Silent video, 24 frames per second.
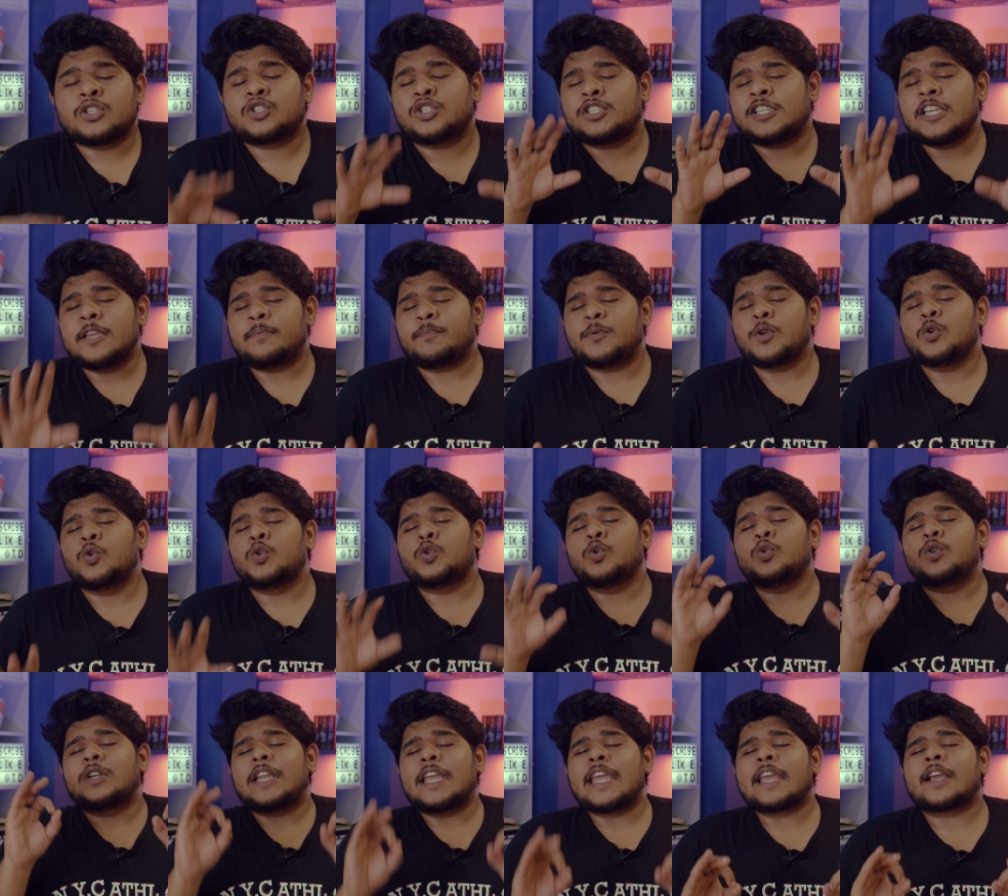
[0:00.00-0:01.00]
CPU to
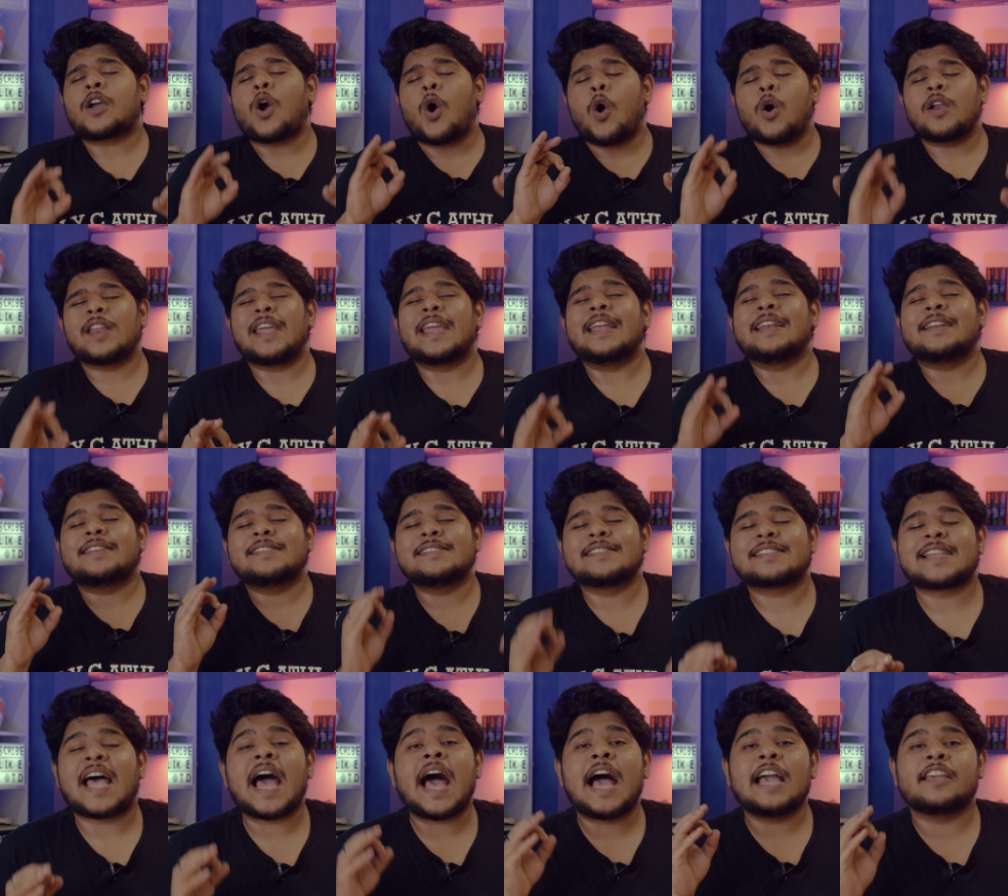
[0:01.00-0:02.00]
take on
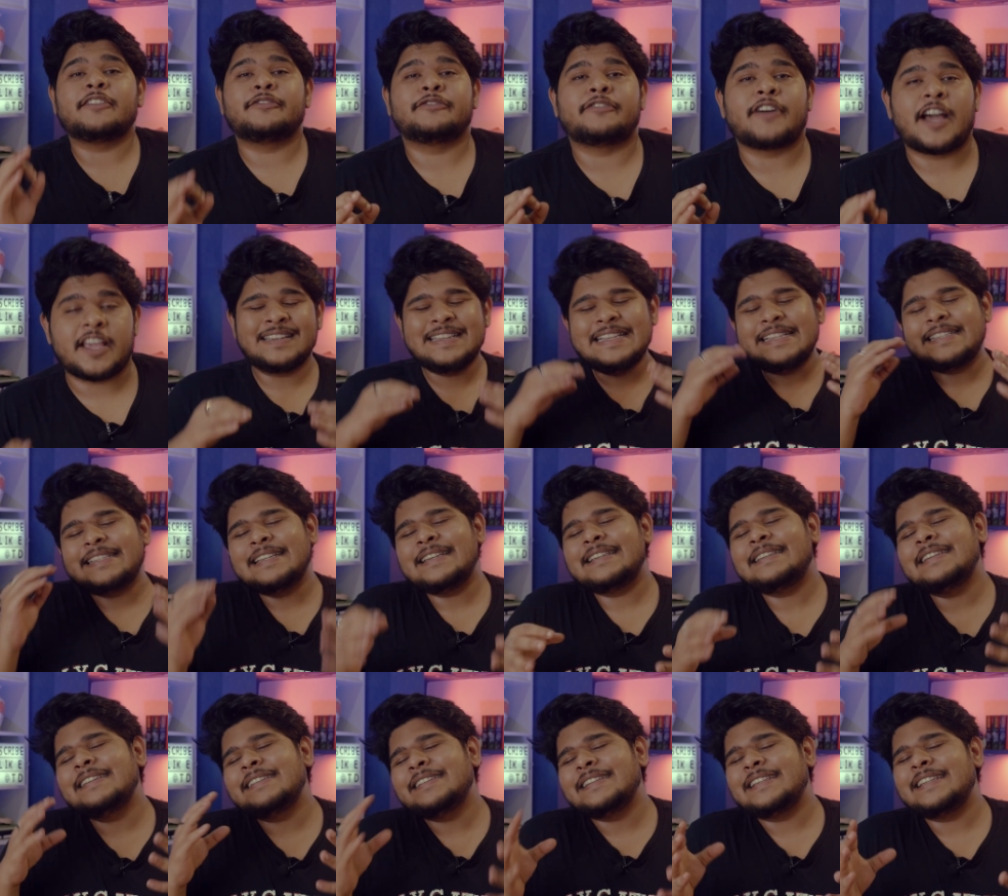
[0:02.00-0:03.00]
Intel's i5.
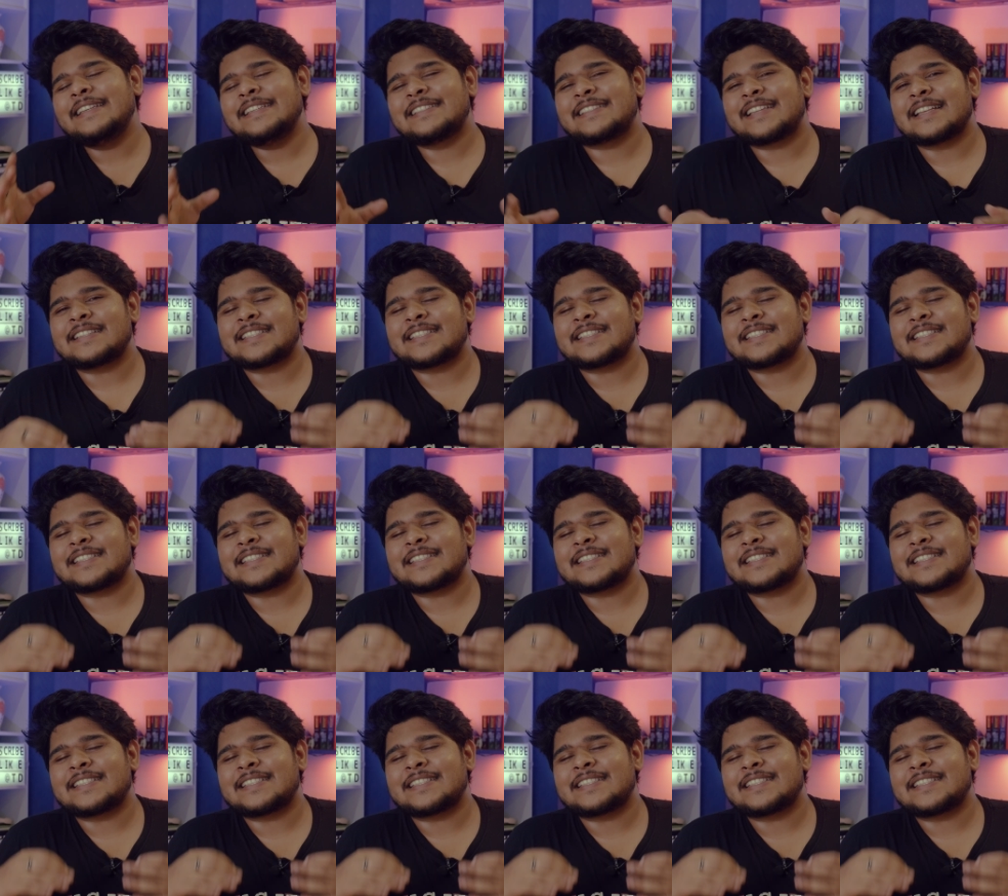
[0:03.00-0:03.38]
Recently released